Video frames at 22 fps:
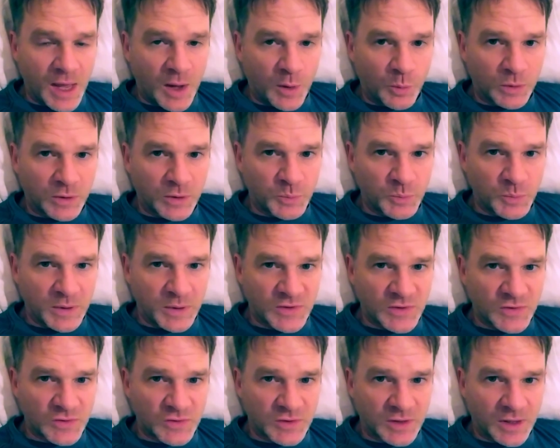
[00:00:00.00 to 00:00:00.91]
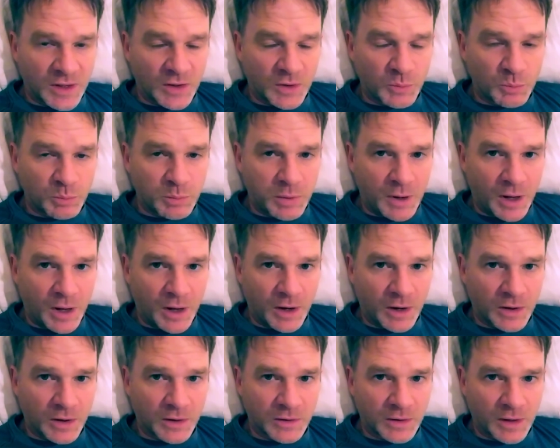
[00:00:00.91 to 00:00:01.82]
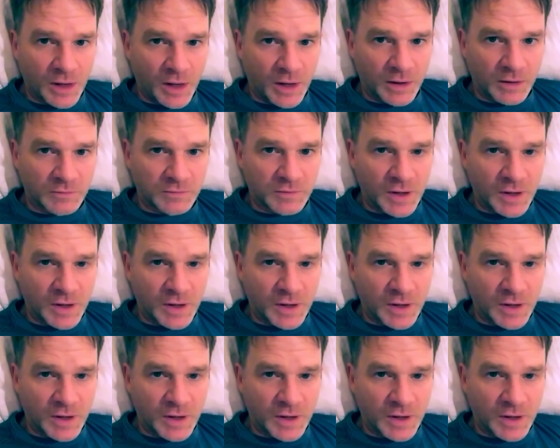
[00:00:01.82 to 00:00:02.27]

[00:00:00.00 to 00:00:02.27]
would be still part of